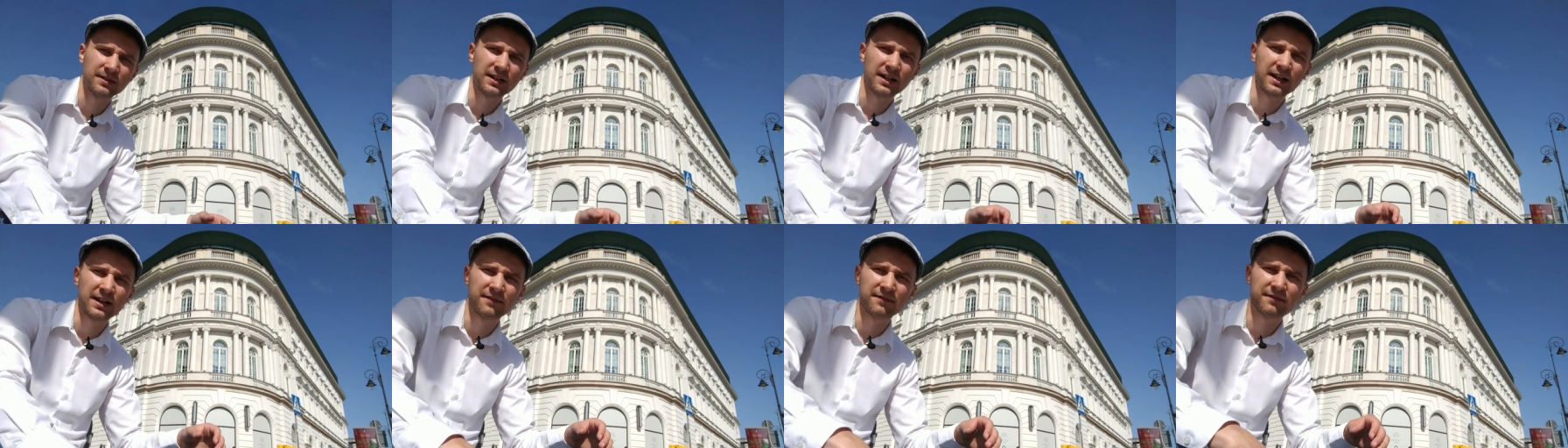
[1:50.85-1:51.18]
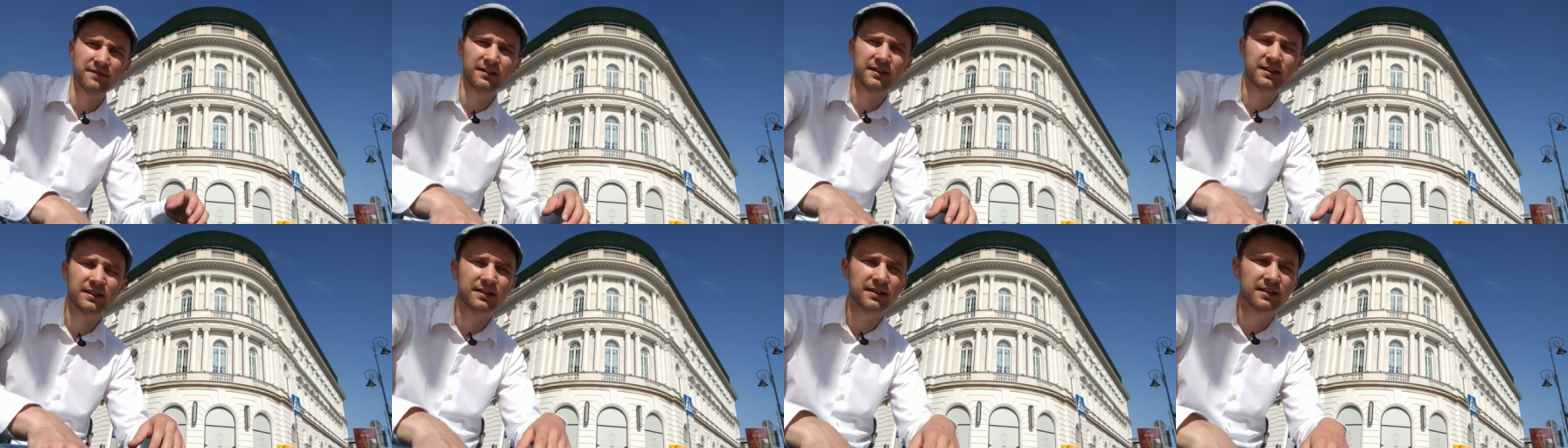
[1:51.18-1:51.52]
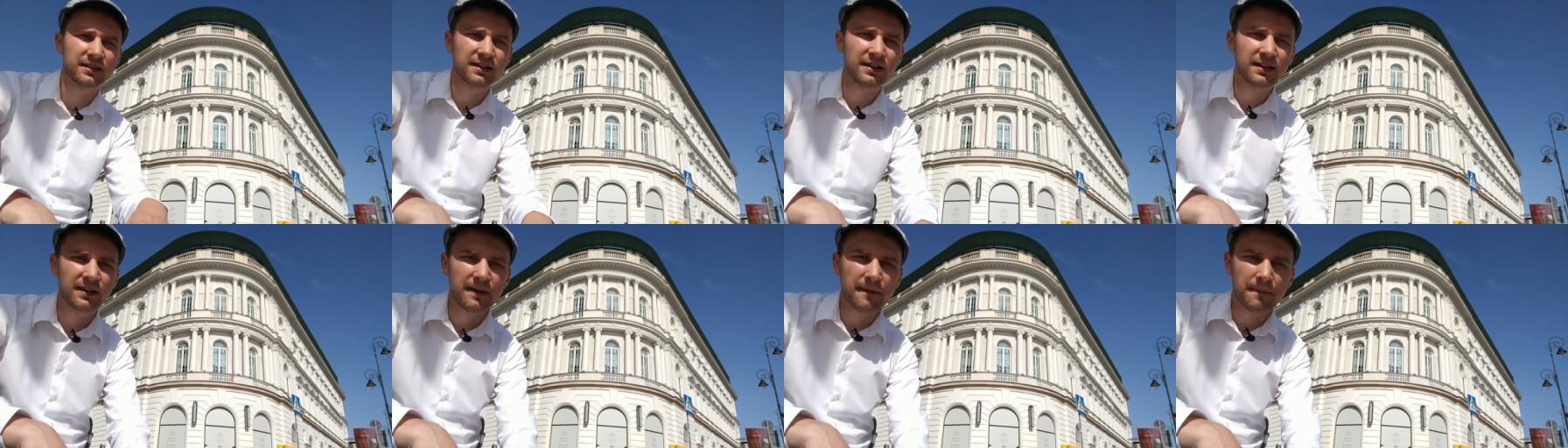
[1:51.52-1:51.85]
I think
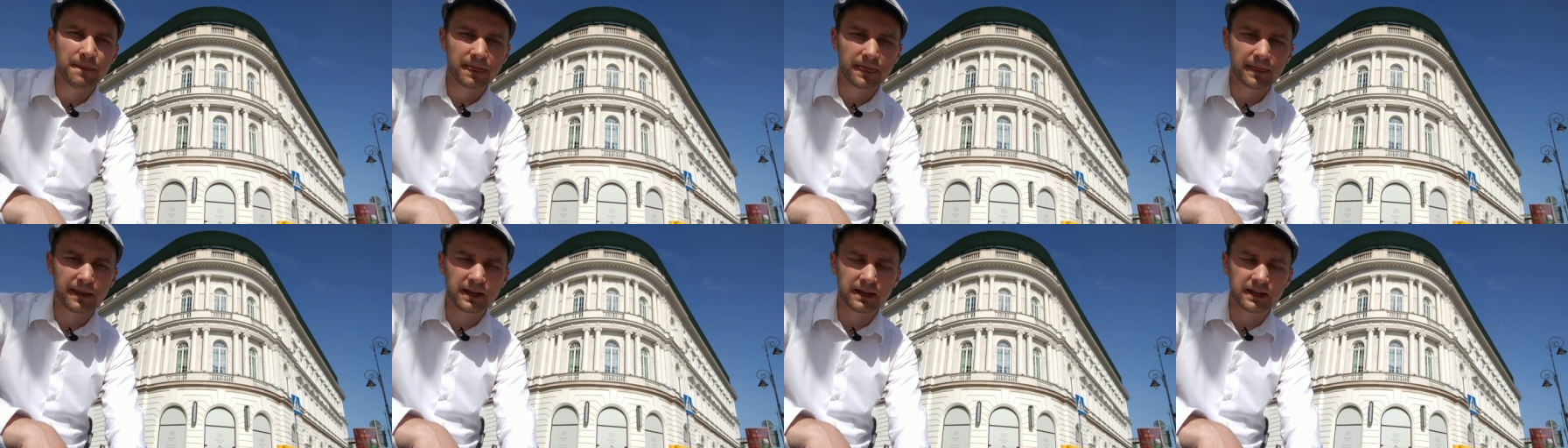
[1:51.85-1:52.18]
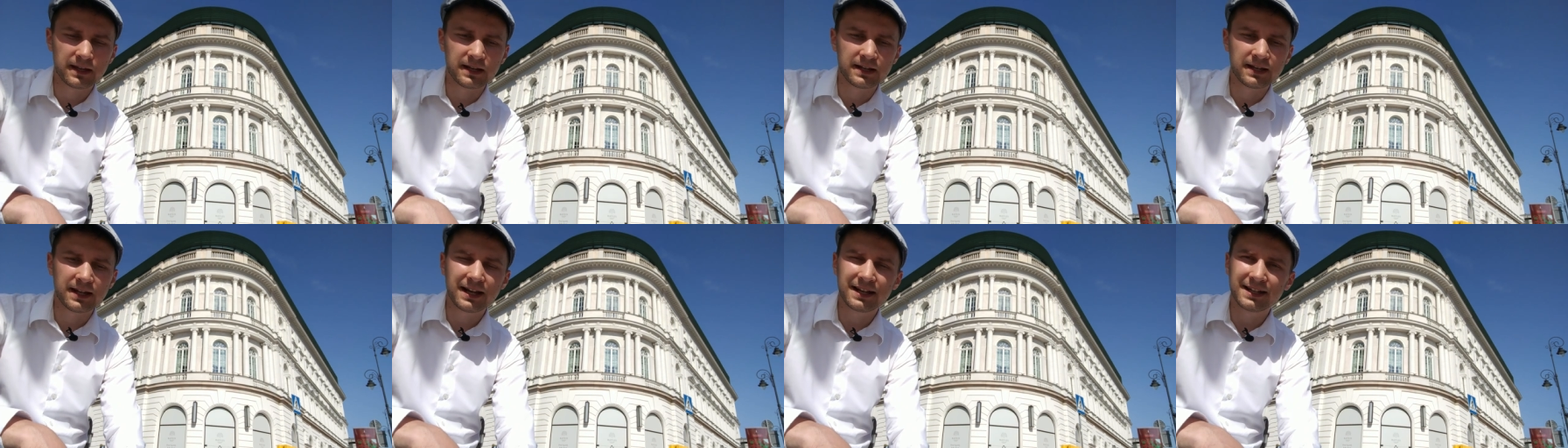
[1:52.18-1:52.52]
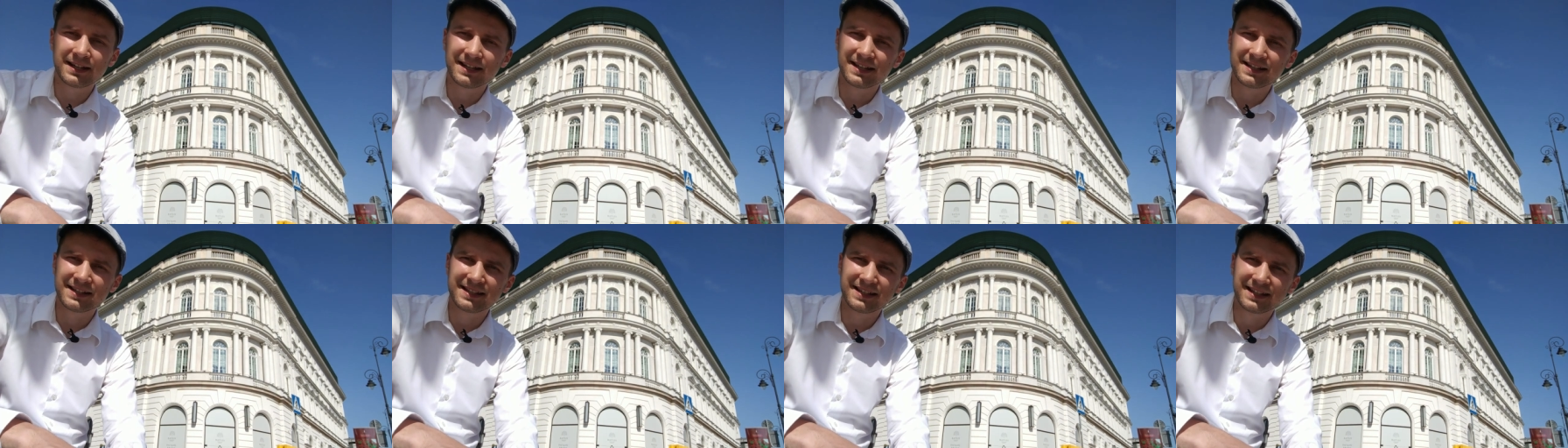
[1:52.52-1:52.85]

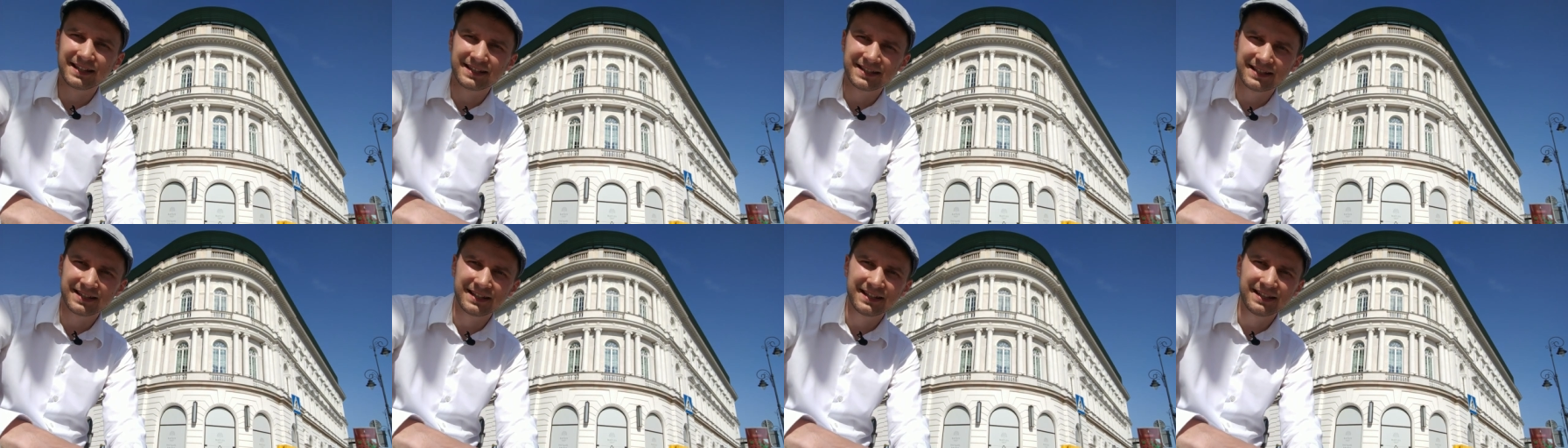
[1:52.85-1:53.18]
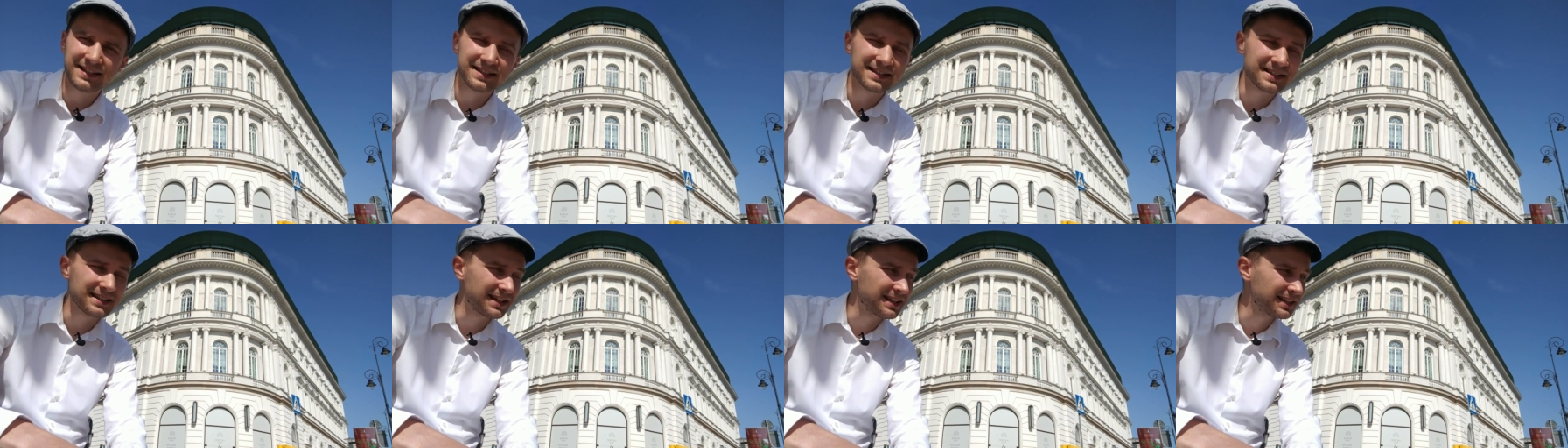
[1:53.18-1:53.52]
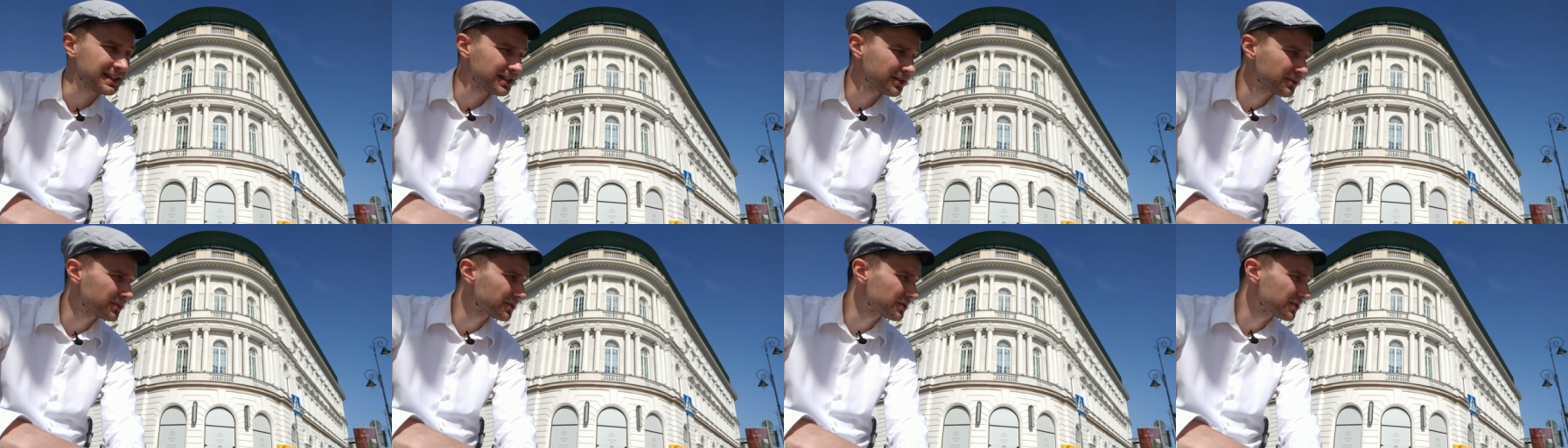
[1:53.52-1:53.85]
1960s,
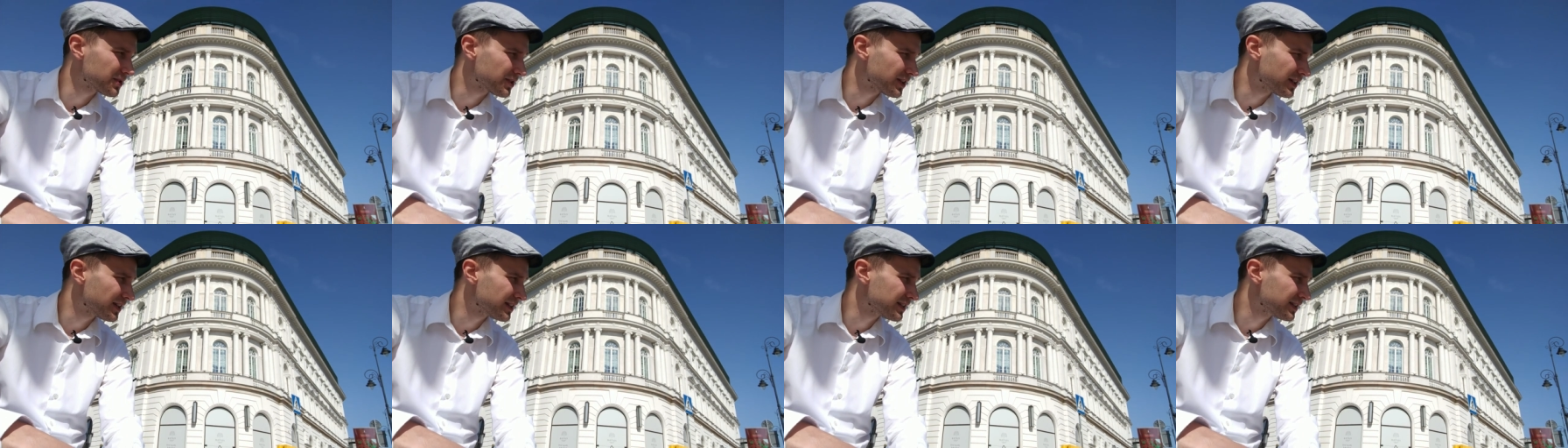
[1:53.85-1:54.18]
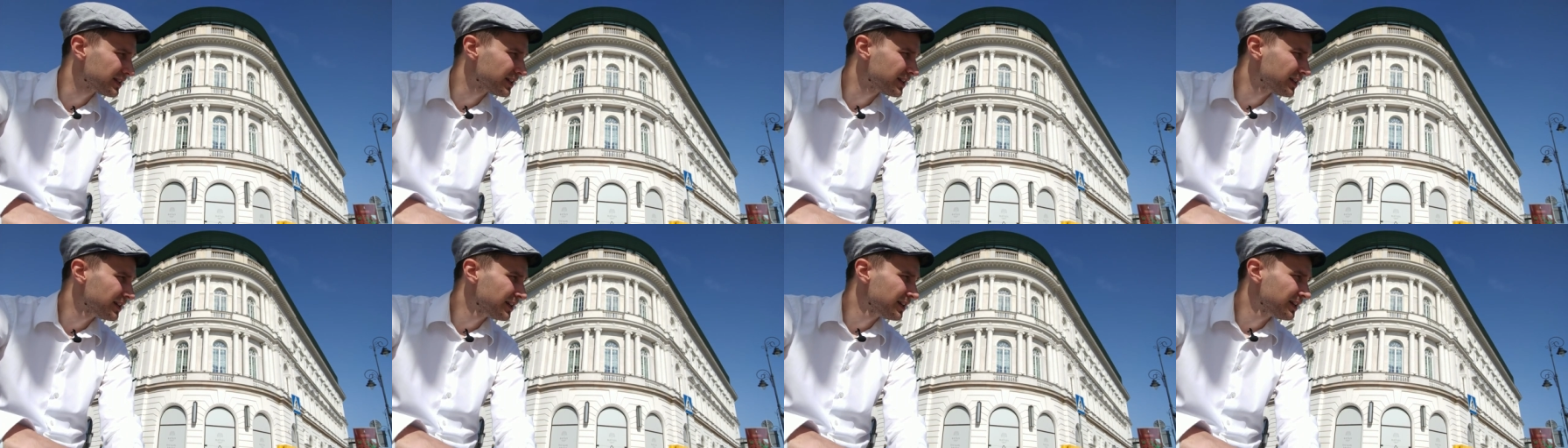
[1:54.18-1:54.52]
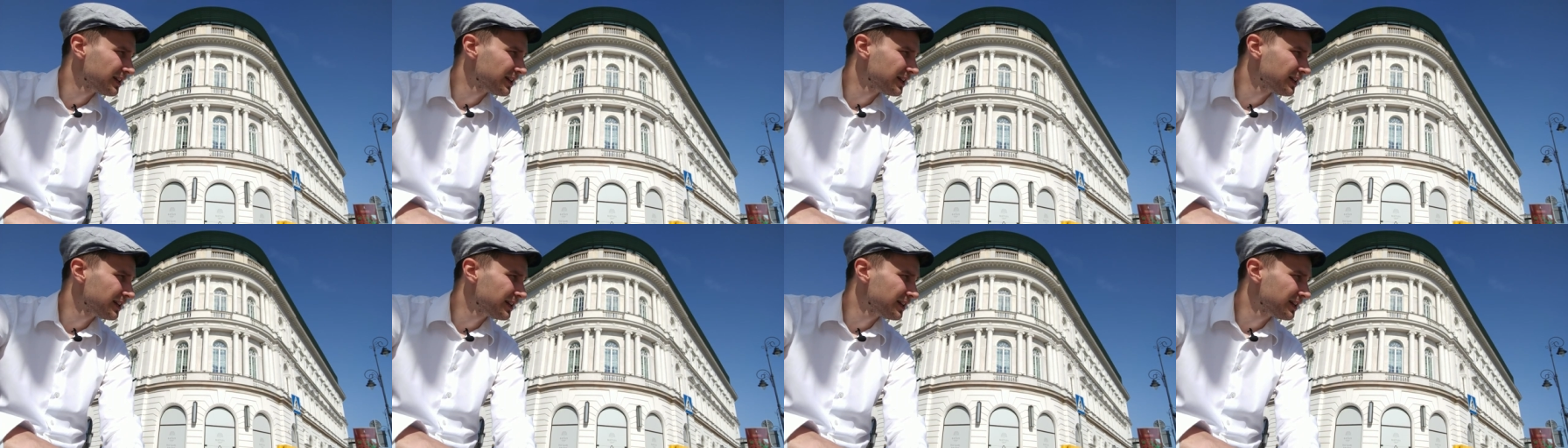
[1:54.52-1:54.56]
and it was changed.